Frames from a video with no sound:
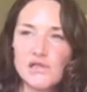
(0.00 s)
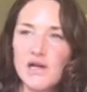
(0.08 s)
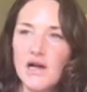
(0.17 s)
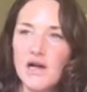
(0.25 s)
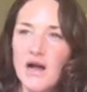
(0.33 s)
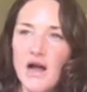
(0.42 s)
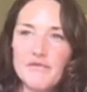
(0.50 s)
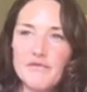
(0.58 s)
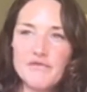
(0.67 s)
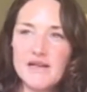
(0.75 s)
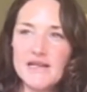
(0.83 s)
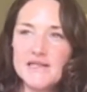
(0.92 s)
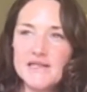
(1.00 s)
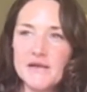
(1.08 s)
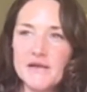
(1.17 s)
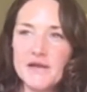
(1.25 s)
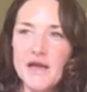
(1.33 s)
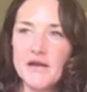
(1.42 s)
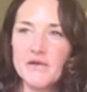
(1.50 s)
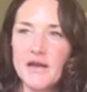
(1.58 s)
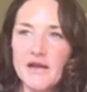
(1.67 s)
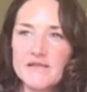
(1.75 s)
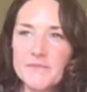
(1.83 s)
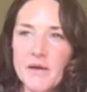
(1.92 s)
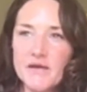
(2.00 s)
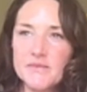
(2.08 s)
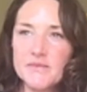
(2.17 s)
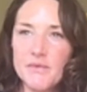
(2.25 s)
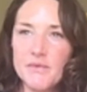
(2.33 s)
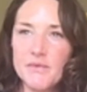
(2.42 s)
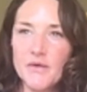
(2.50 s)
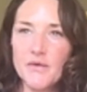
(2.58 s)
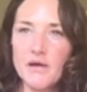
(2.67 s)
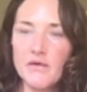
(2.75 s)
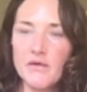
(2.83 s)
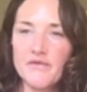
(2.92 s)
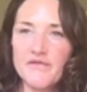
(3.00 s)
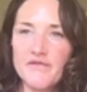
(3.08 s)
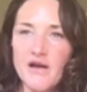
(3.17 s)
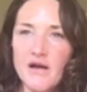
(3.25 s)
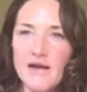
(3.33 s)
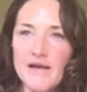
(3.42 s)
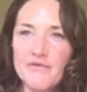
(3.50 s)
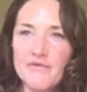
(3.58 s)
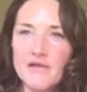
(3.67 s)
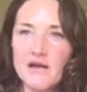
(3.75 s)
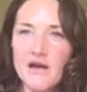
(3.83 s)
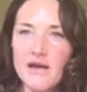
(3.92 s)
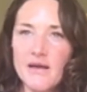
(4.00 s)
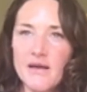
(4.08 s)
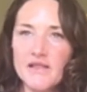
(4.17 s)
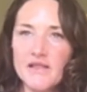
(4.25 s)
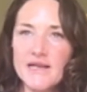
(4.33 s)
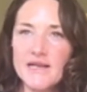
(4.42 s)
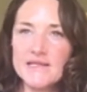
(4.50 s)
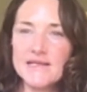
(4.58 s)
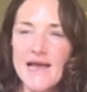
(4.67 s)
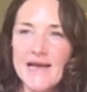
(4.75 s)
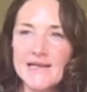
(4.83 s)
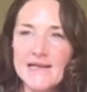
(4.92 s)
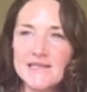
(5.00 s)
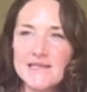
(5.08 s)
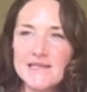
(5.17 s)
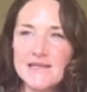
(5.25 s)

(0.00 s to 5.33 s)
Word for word: I really don't know, and I've spoken to people who are who are far cleverer than I am in this, and